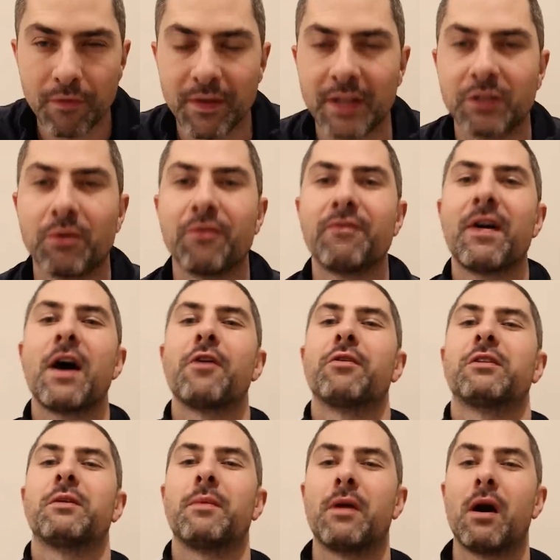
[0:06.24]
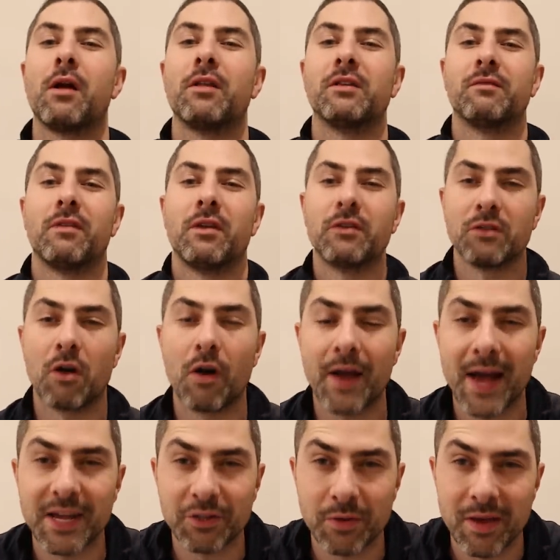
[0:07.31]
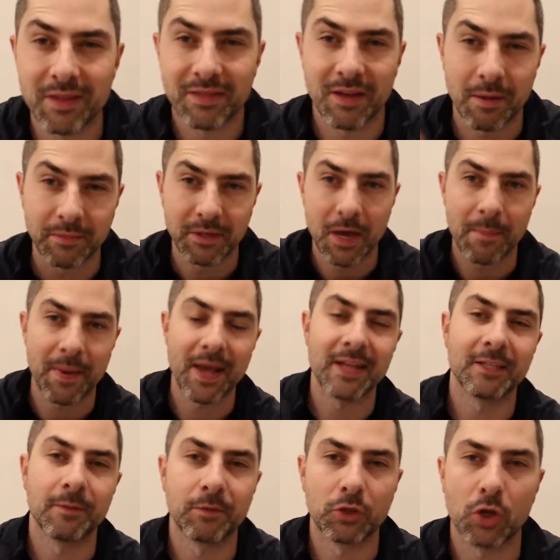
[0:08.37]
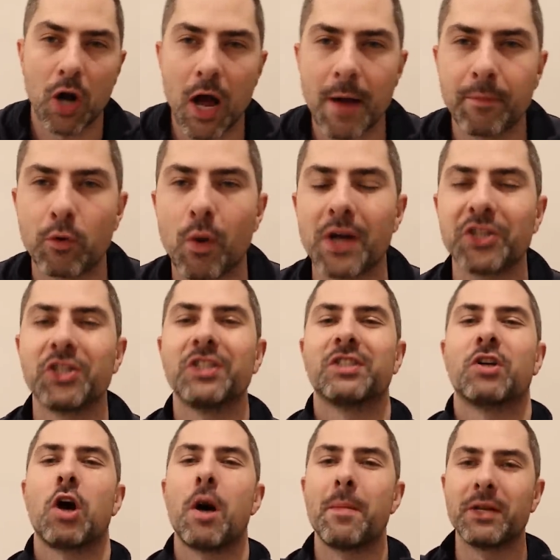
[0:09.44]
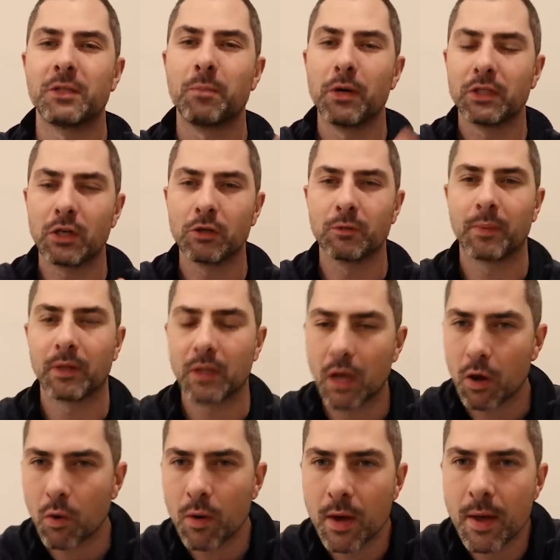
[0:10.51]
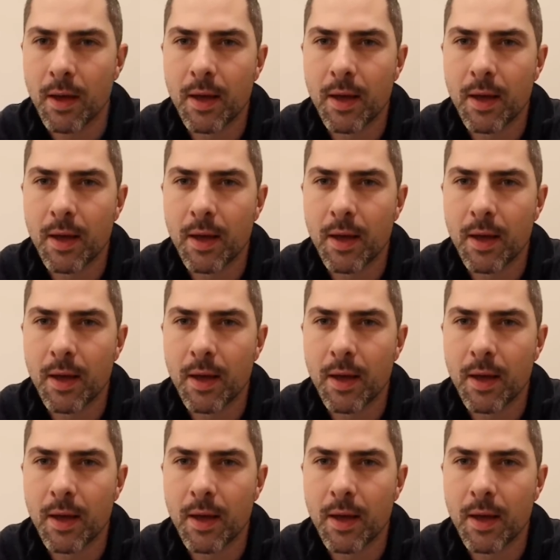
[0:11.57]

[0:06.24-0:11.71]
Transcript: If you get sort of value into all these videos, all I ask you hit thumbs up and subscribe. Questions, comments, put those below.